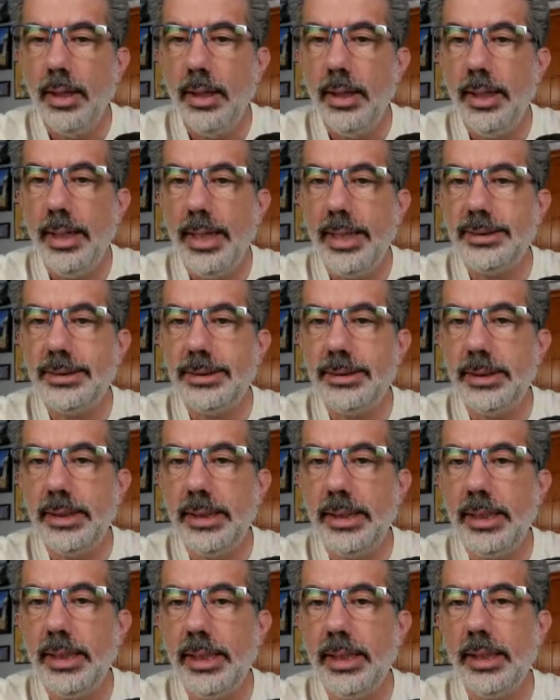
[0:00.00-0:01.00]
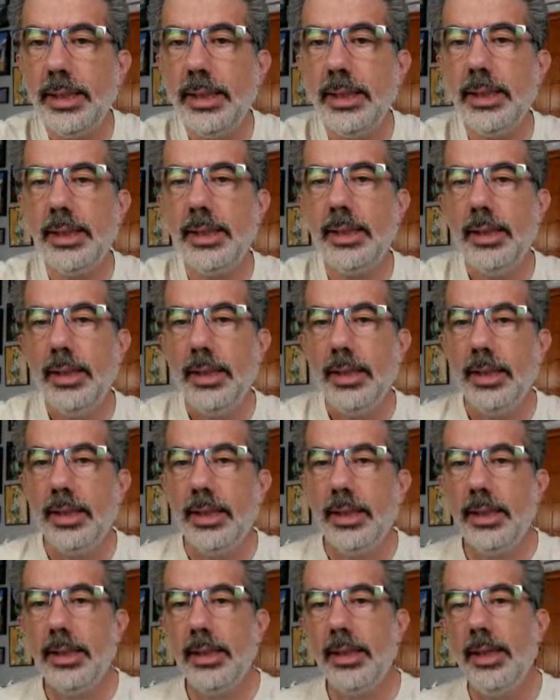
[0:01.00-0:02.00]
Let's see.
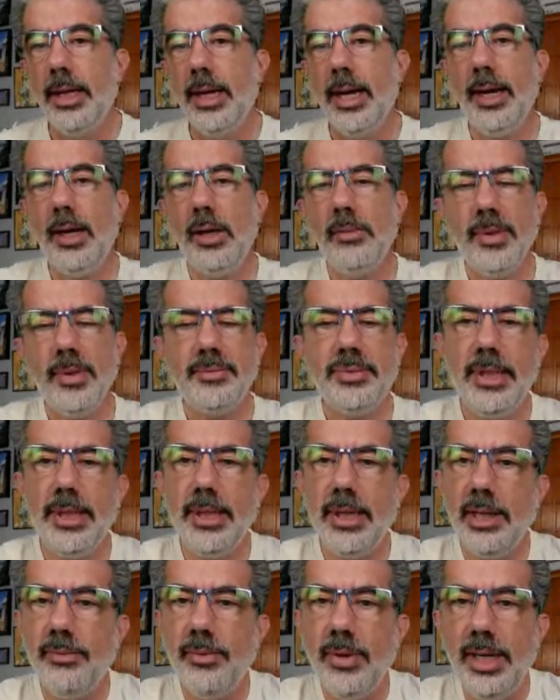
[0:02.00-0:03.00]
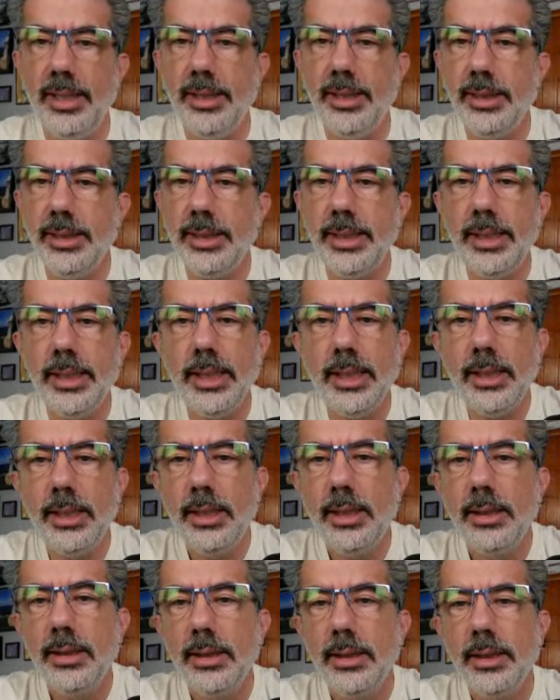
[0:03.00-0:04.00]
I hope I'm saying it right, Lalila.
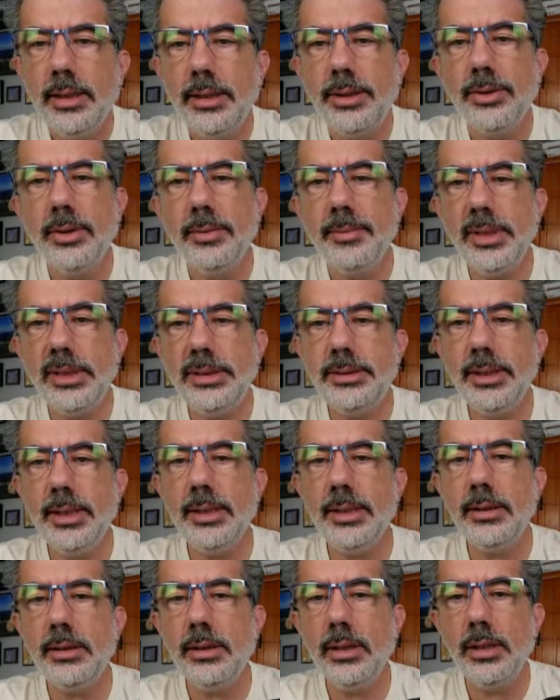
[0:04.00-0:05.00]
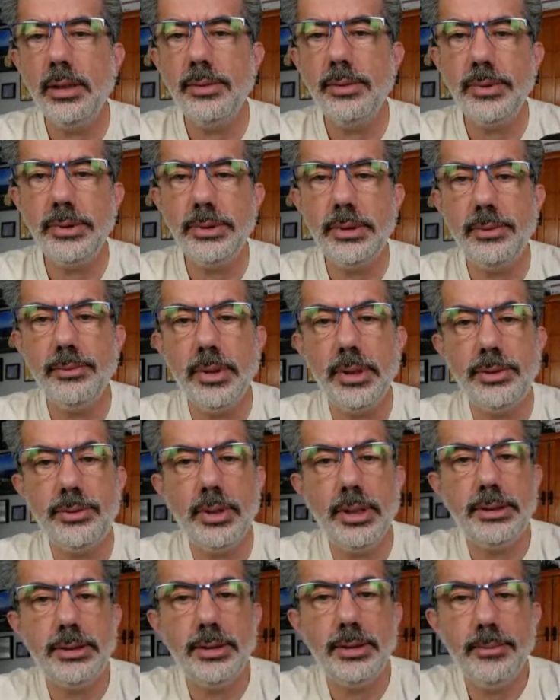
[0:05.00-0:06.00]
You normally sail on Carnival, so you want to
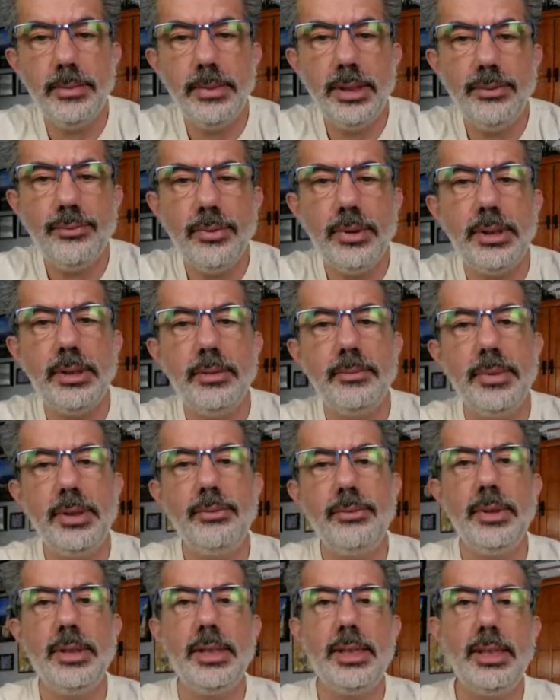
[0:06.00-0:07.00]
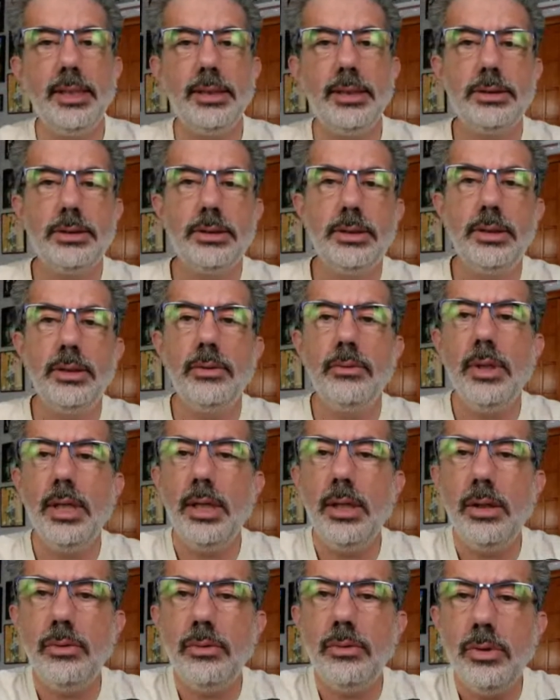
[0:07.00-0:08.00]
try something different. You'll be with the kids too.
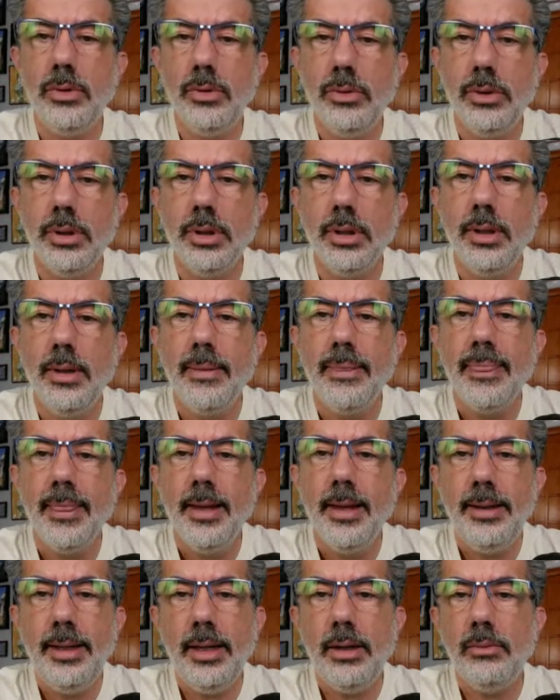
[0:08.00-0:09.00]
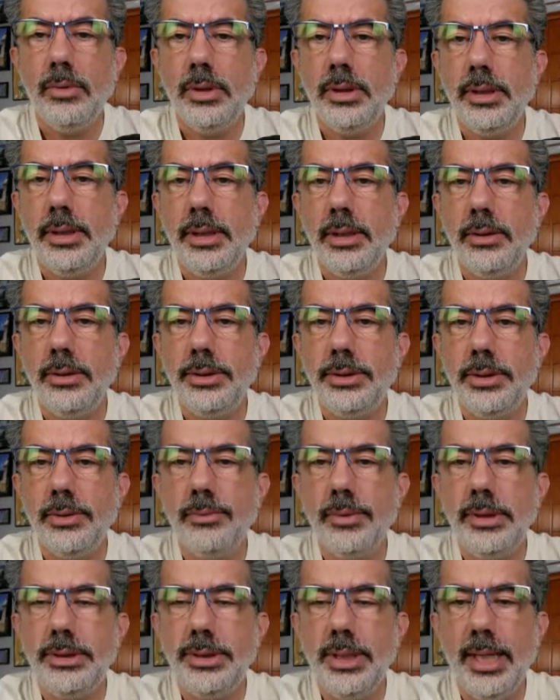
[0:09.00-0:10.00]
Oh, cool. Yeah, well, you should
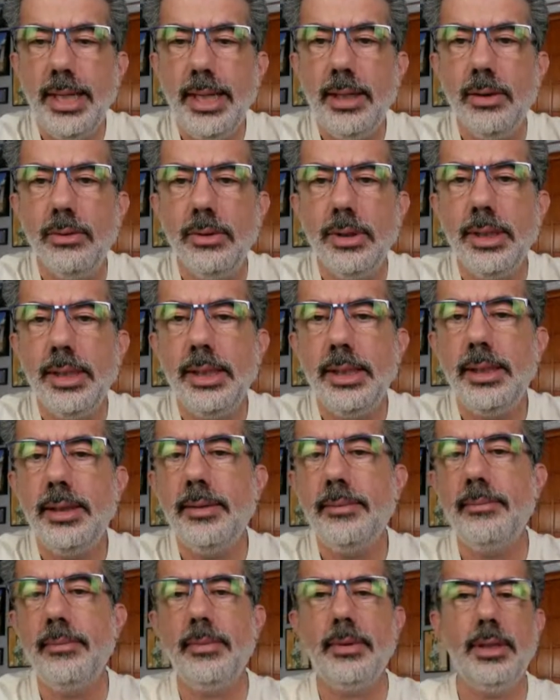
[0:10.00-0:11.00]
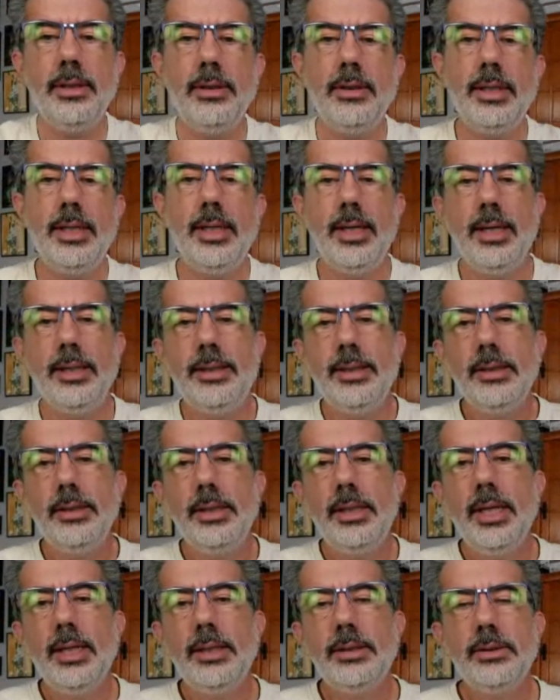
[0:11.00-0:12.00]
reach out. I tell
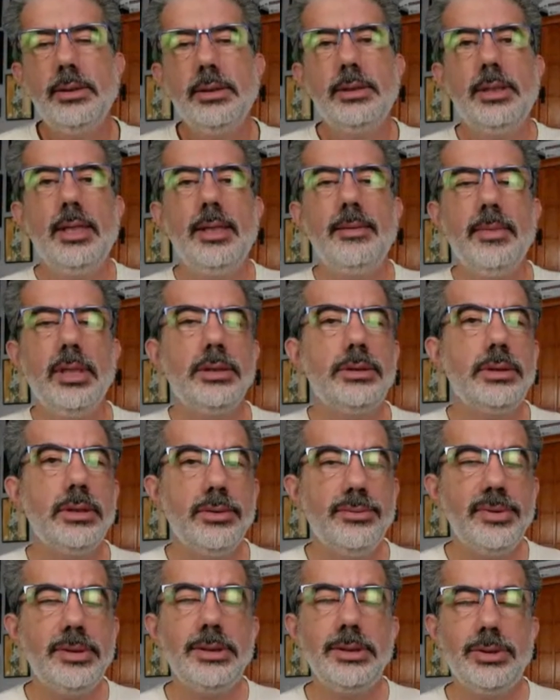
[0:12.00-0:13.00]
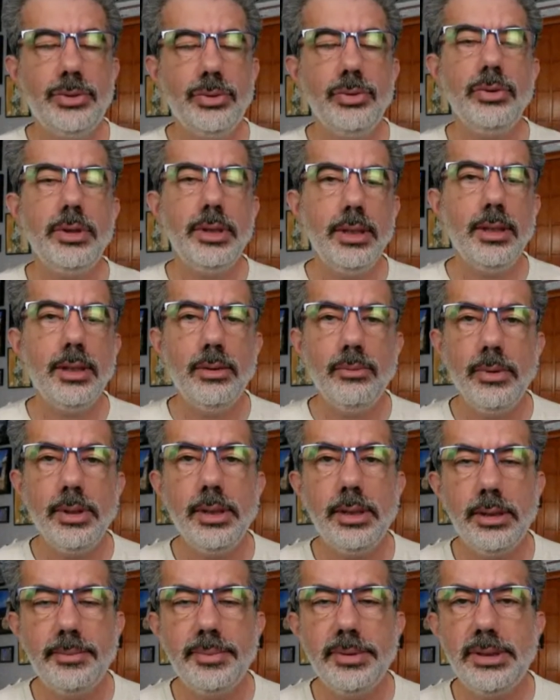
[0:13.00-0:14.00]
you guys all the time, our services truly are
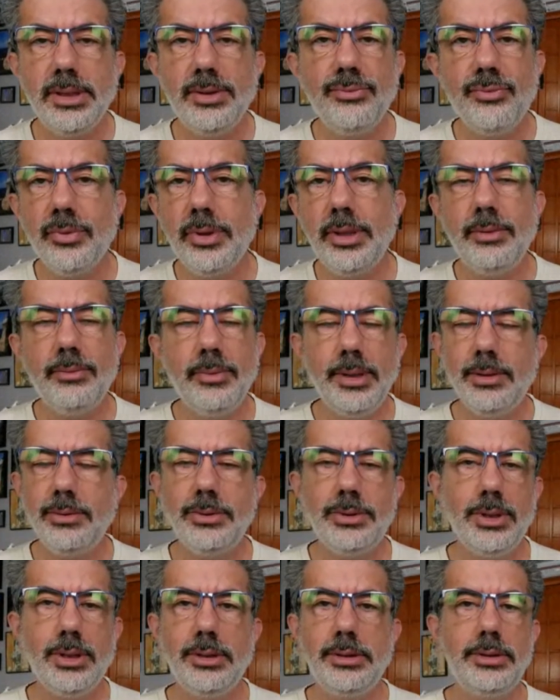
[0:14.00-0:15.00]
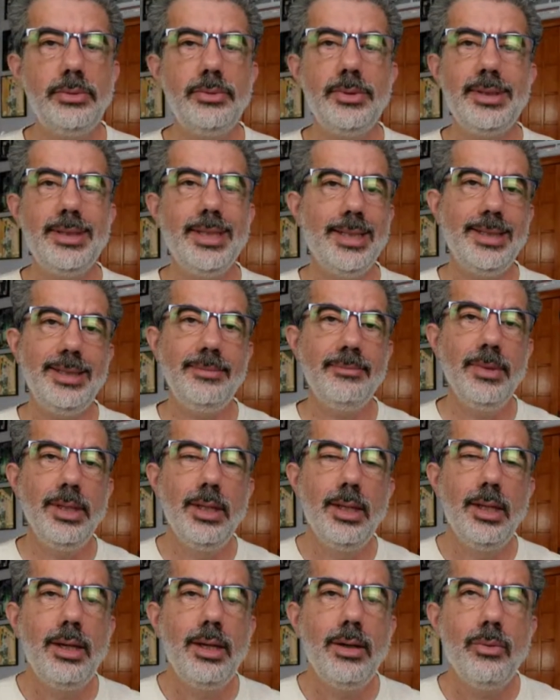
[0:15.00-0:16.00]
100% free. We don't charge you a dime.
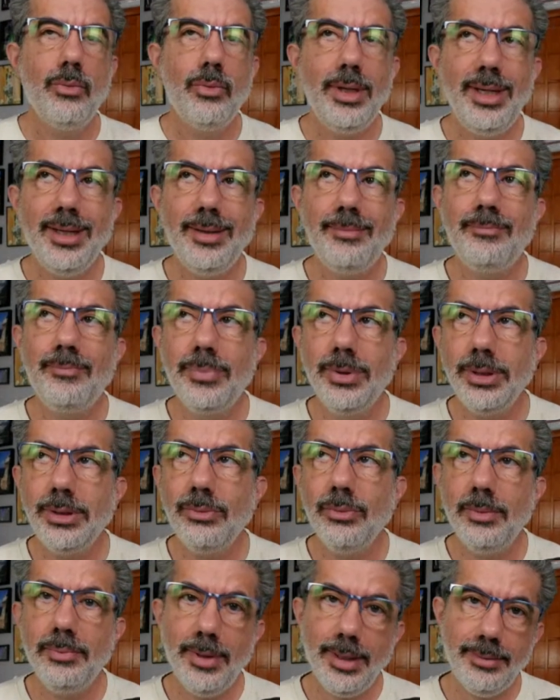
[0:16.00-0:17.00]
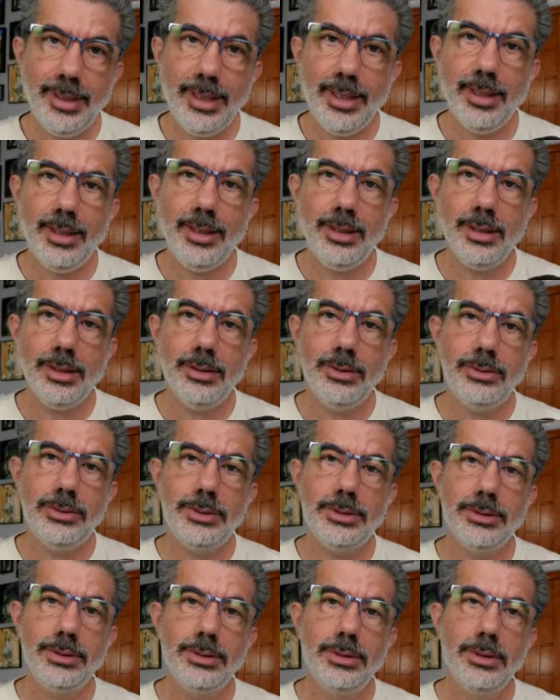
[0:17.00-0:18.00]
We have booked, we're probably getting
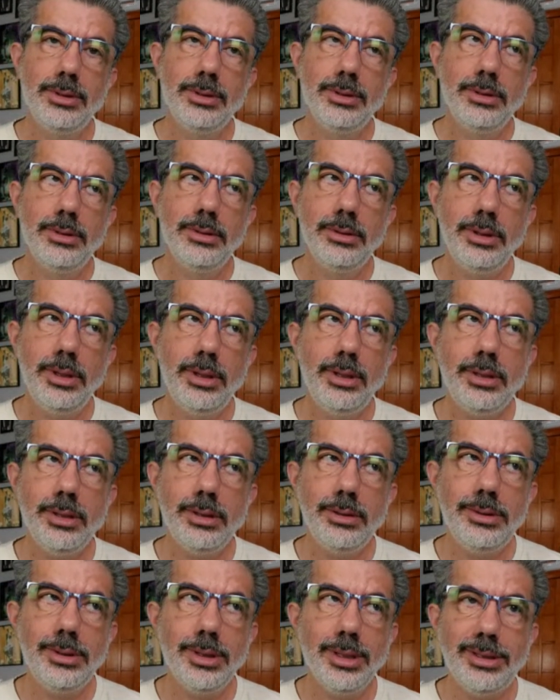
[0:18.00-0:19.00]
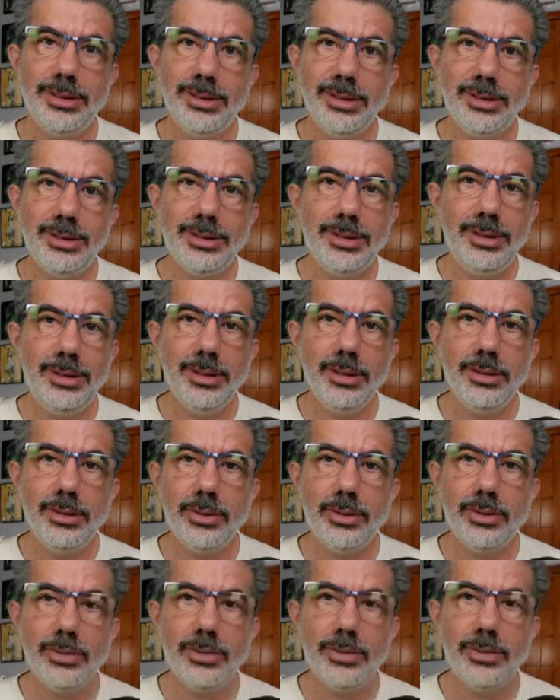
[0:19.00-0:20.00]
close to like
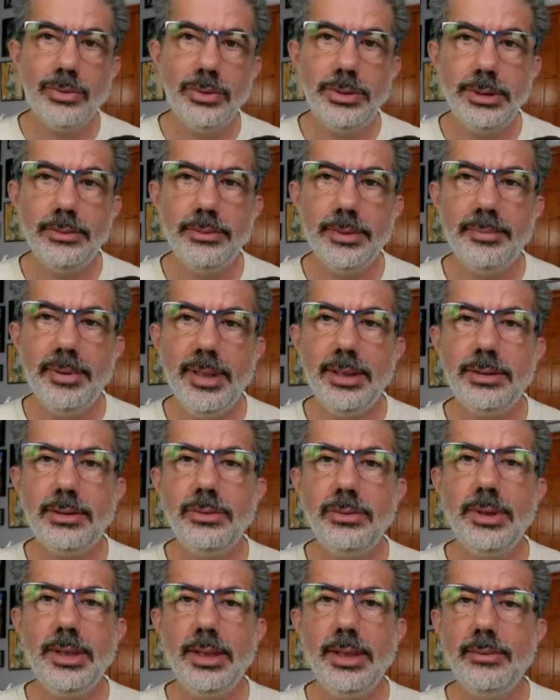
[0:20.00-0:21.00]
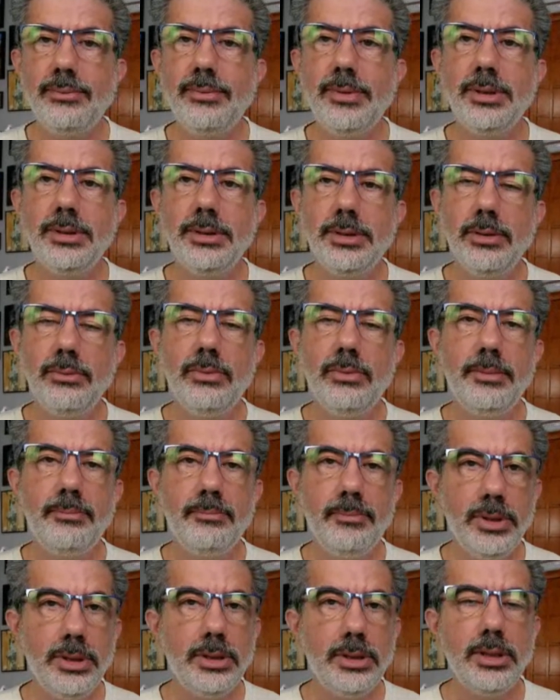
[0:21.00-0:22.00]
1,600 cruises over the past 2.5 years that
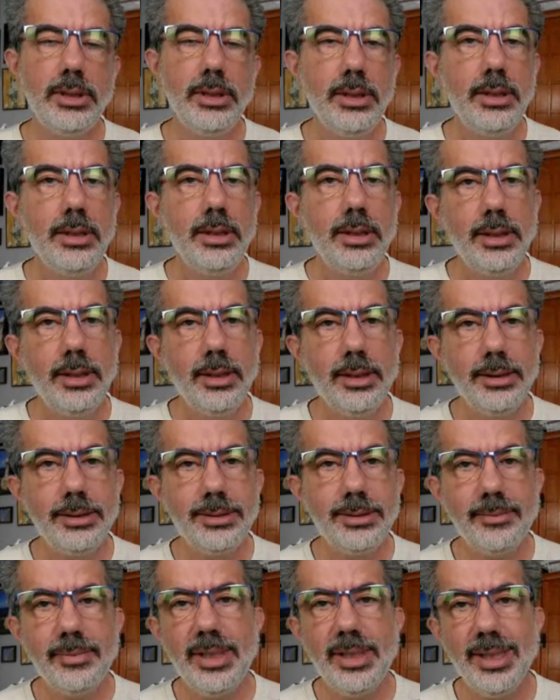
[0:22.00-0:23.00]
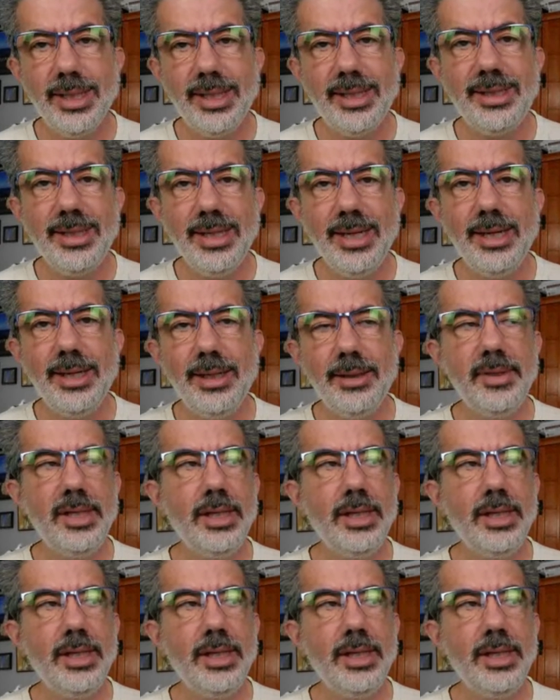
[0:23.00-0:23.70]
we booked, something like that.